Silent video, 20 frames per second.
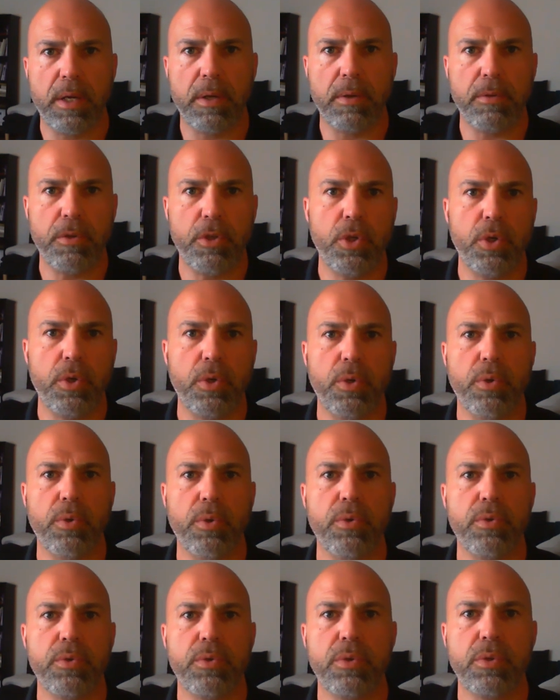
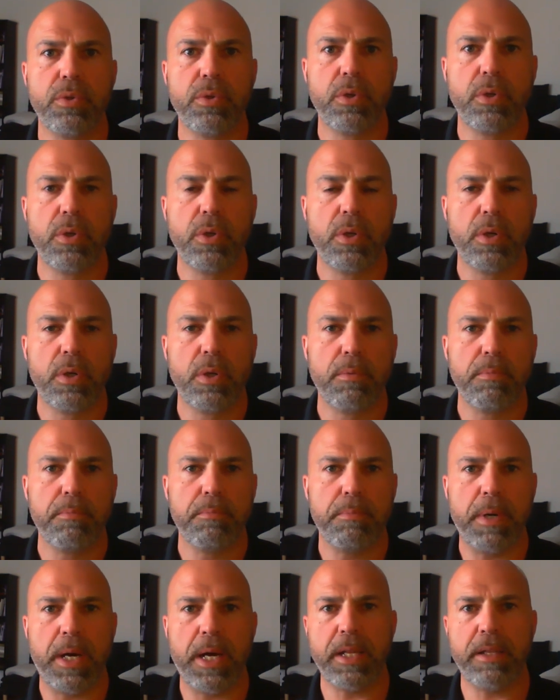use
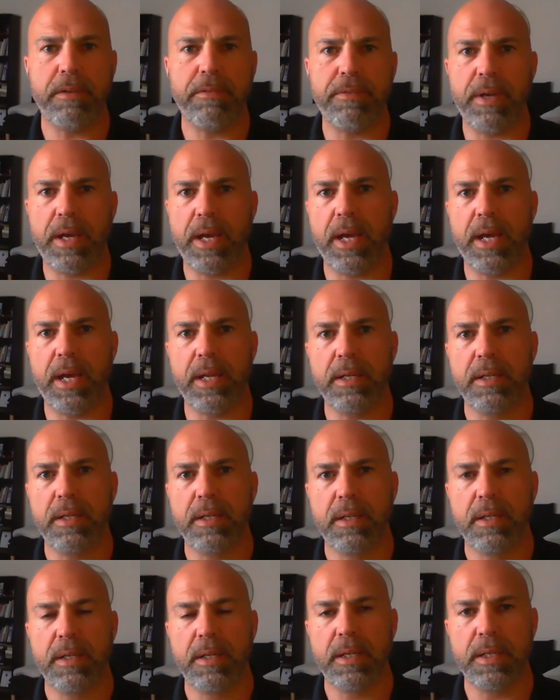body fat
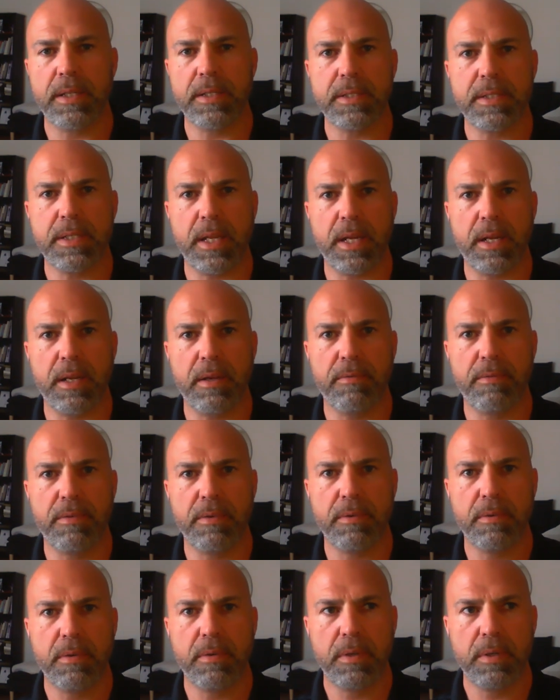instead of
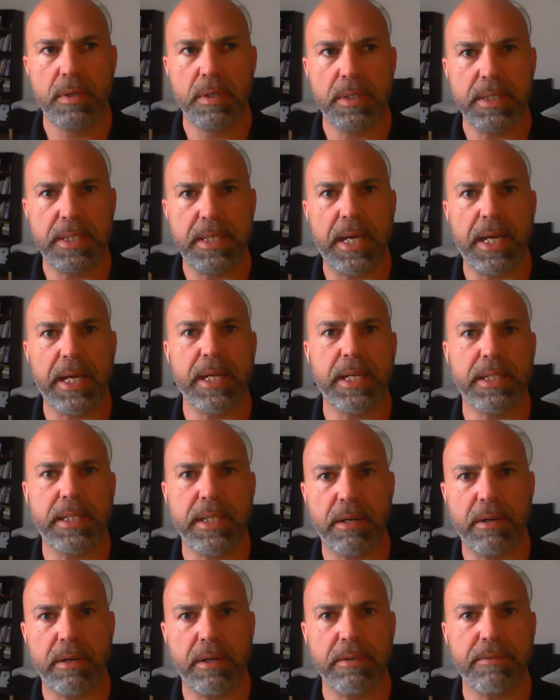
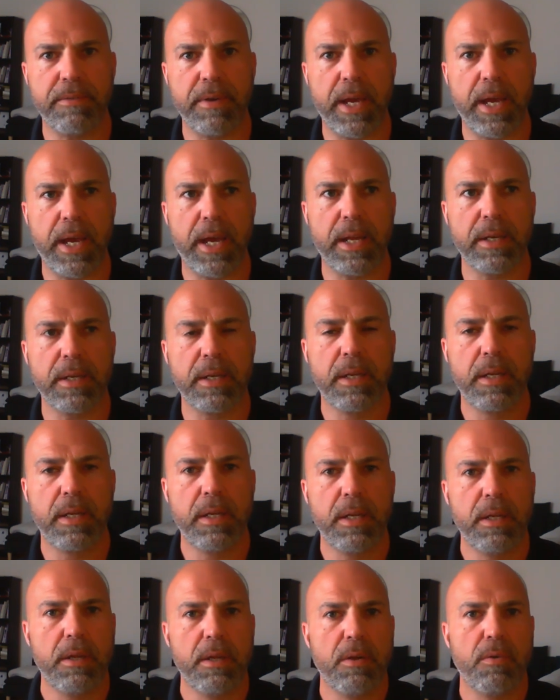dietary fat
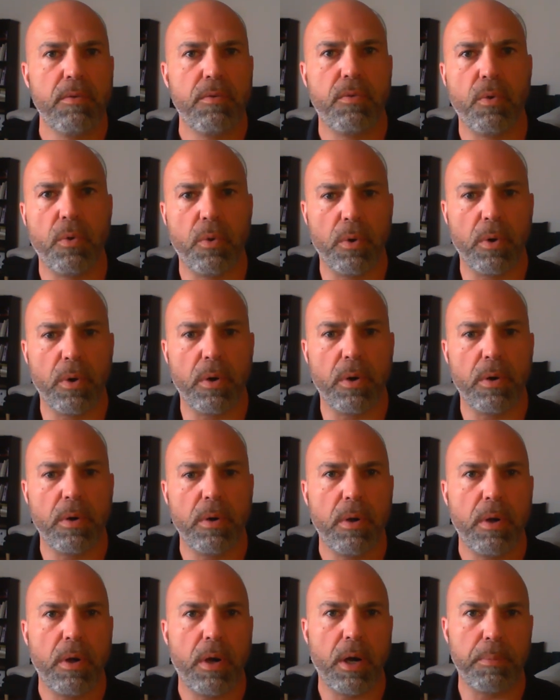for
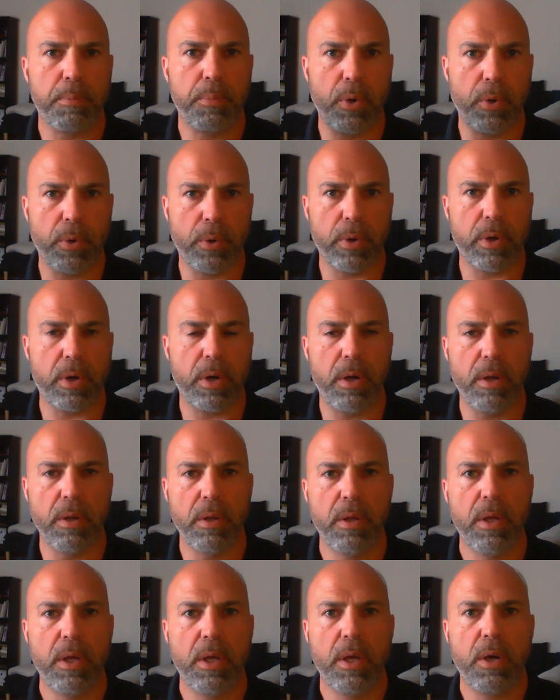our protocol.
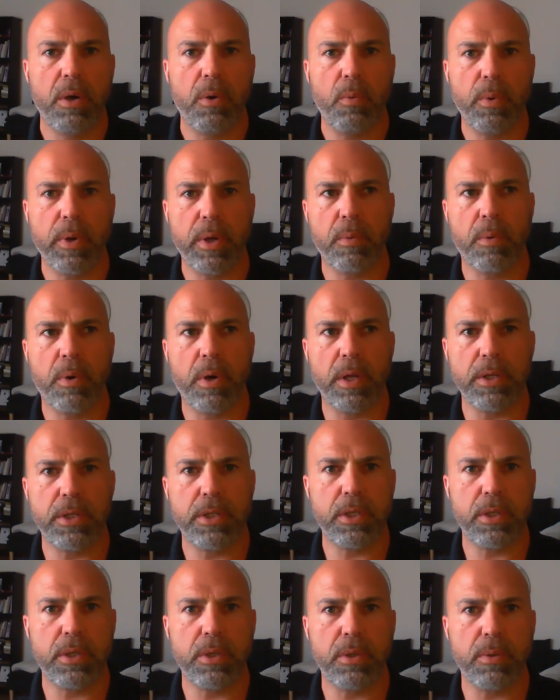We want
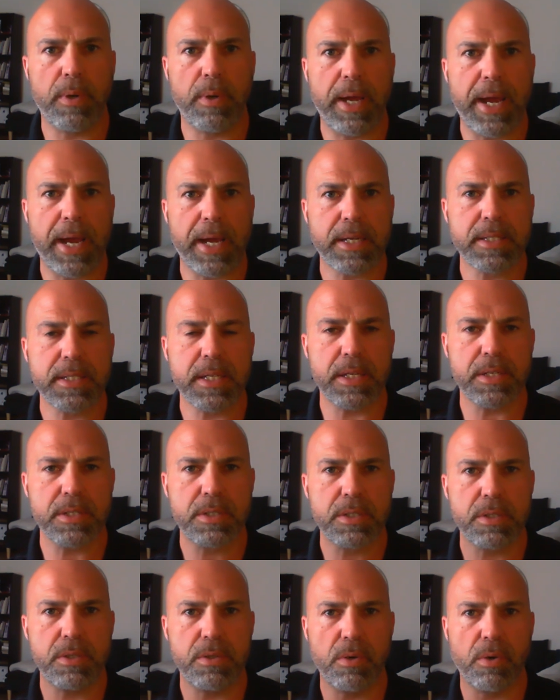to
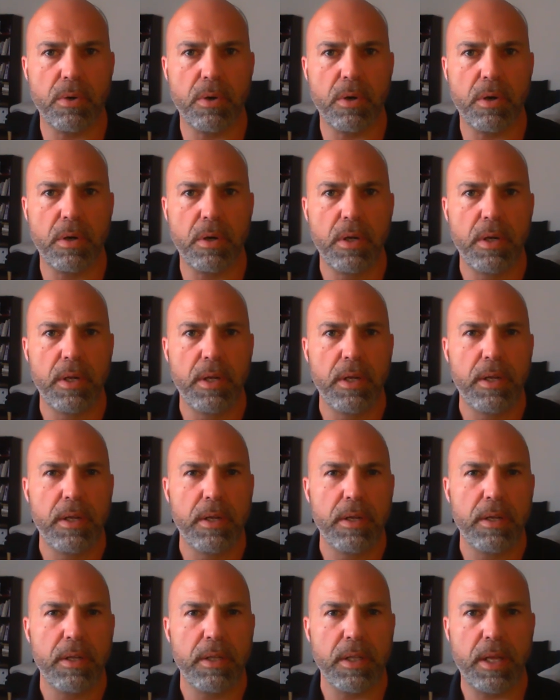access your
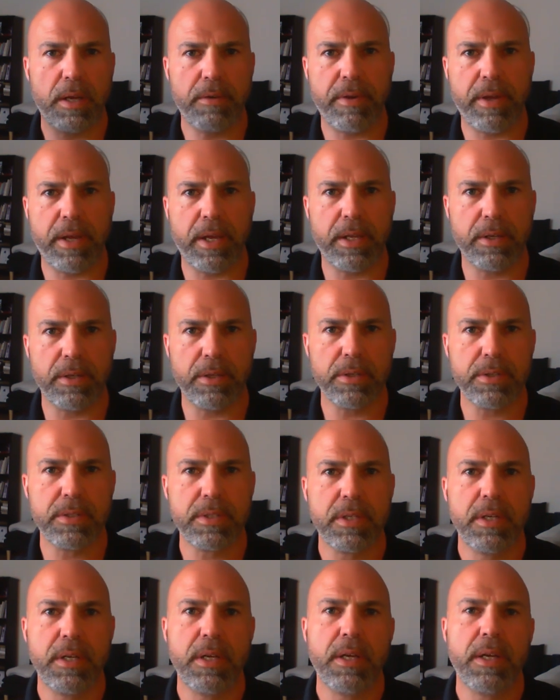love
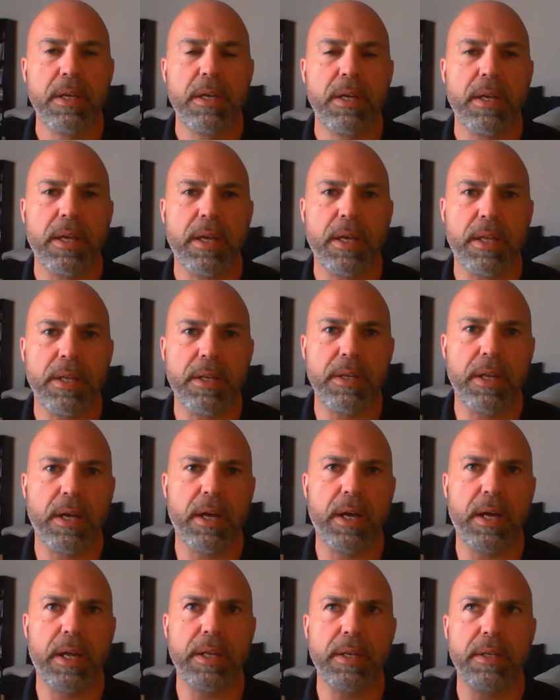handles and
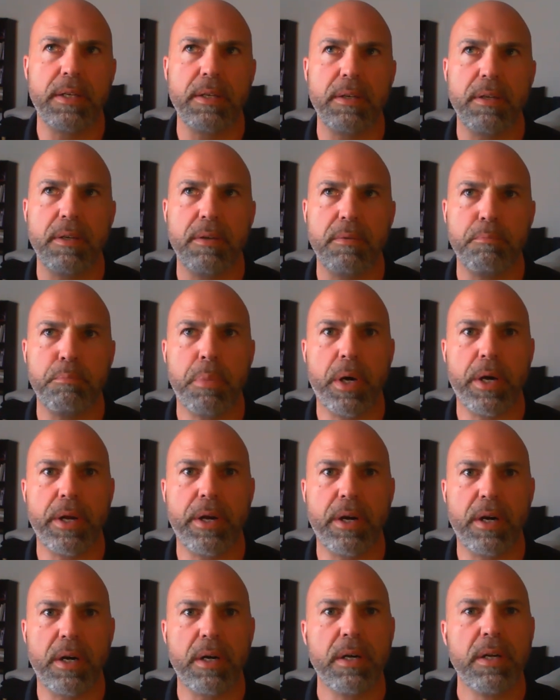not
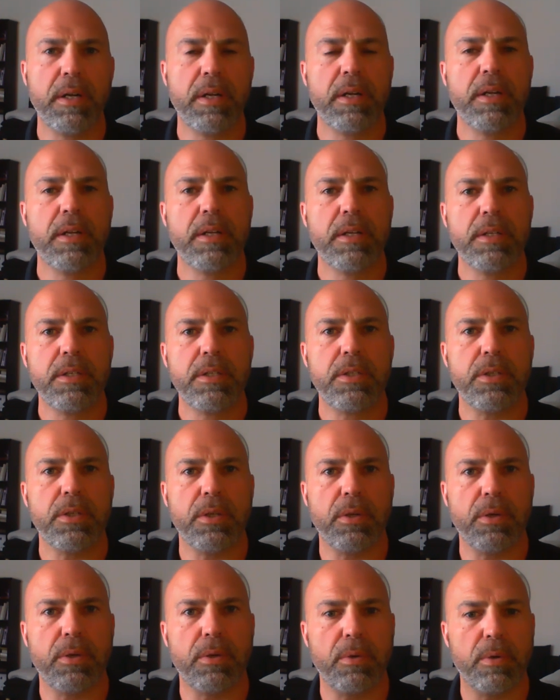butter
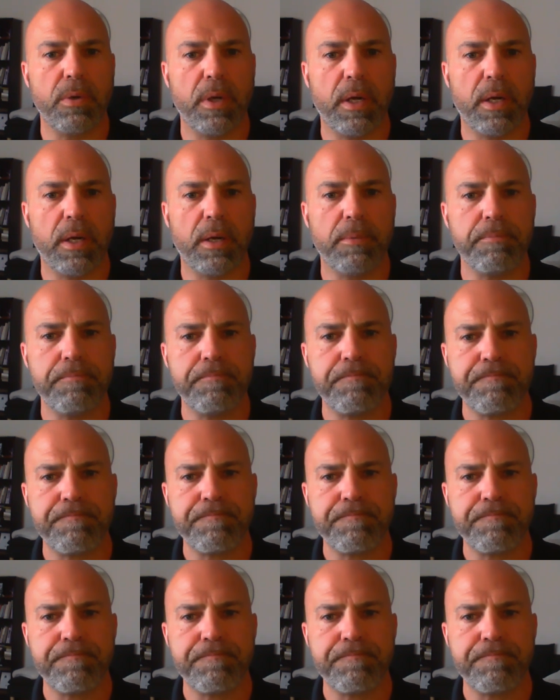to